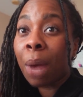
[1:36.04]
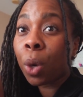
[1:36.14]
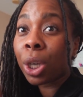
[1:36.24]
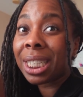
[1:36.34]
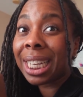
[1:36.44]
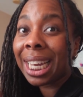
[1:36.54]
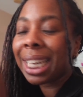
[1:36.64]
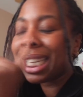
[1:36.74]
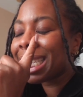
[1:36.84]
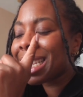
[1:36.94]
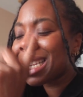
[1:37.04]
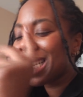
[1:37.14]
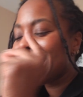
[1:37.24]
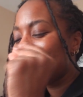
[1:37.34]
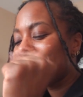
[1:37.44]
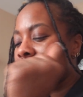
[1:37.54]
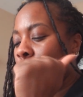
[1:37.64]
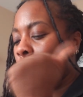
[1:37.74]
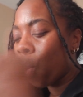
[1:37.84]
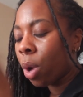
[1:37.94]
at work today.
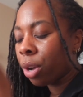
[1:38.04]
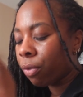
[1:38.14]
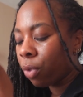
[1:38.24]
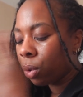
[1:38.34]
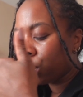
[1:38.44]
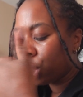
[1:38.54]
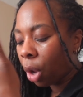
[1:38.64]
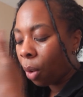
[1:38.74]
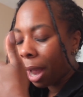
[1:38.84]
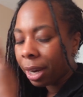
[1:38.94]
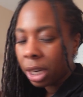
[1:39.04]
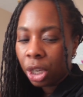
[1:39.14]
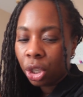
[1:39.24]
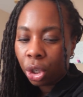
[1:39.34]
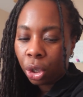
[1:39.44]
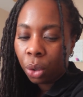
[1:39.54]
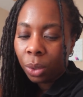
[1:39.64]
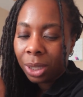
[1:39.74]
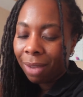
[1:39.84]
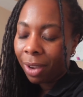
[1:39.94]
Wonderful. So I need to
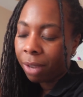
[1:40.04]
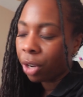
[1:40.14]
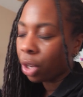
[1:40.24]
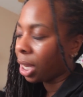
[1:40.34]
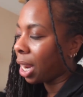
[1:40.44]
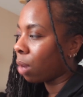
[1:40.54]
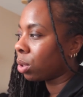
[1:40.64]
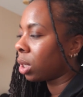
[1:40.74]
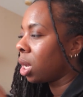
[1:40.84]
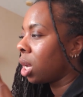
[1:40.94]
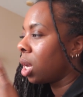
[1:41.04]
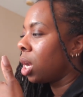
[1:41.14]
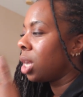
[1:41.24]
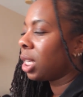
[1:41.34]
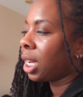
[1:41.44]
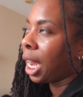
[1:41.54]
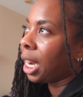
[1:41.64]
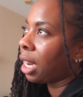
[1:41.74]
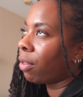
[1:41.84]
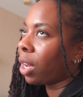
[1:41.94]
see if I can figure that out
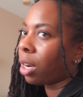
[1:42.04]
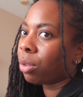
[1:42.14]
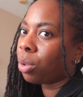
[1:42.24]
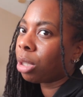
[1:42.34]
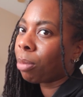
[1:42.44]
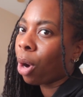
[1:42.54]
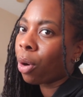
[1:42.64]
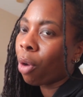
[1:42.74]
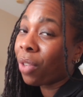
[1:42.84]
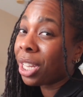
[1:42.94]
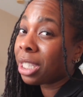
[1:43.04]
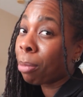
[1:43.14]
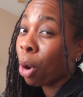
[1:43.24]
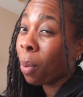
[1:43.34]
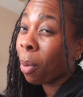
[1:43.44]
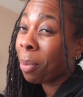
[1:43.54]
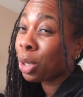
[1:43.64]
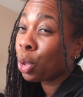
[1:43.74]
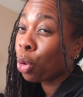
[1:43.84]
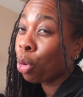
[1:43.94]
tonight. If not, I'll do it tomorrow, and hopefully tomorrow it won't be
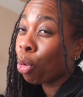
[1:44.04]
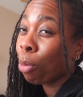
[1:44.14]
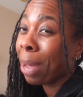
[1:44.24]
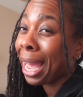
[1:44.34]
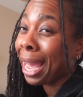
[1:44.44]
too bad.